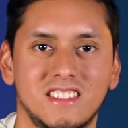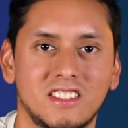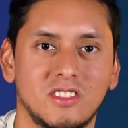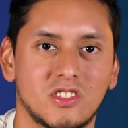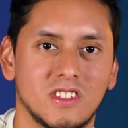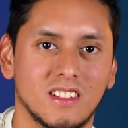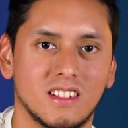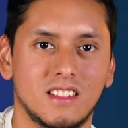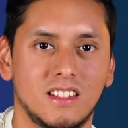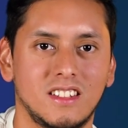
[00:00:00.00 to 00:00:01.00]

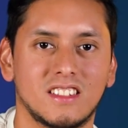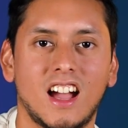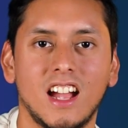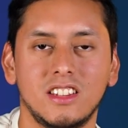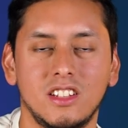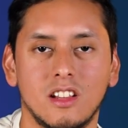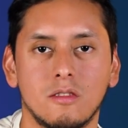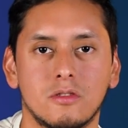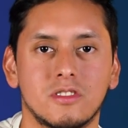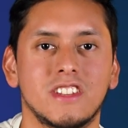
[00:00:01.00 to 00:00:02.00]
Tecnoshield is ideal
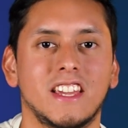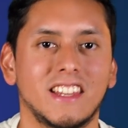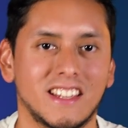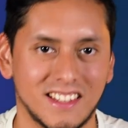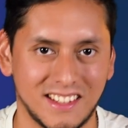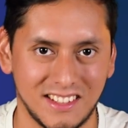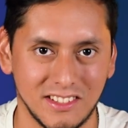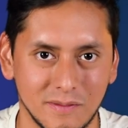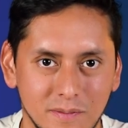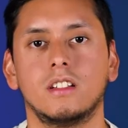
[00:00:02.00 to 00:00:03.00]
for daily
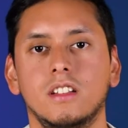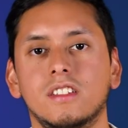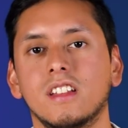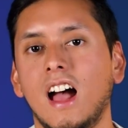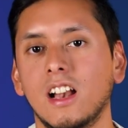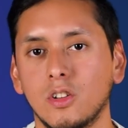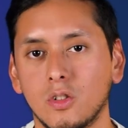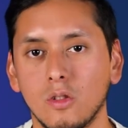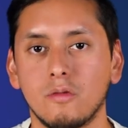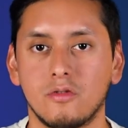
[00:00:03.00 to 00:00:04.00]
cleaning. Its
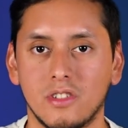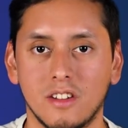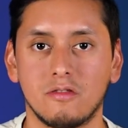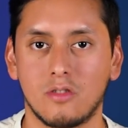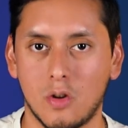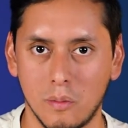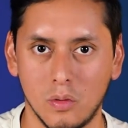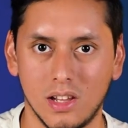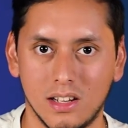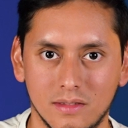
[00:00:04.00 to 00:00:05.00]
alcohol-free
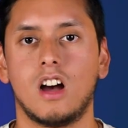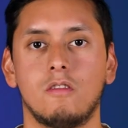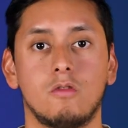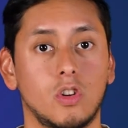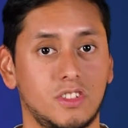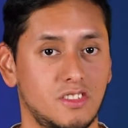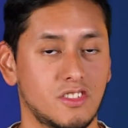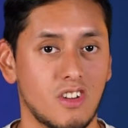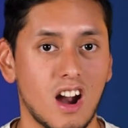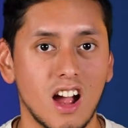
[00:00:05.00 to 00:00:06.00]
formula avoids
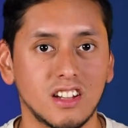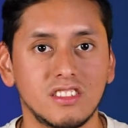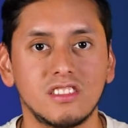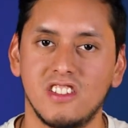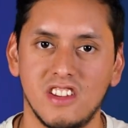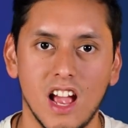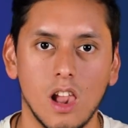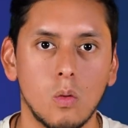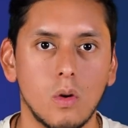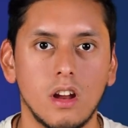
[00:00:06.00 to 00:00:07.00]
cracks,
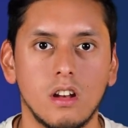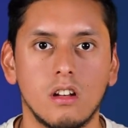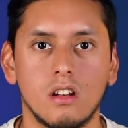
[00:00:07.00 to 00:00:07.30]
yellowing,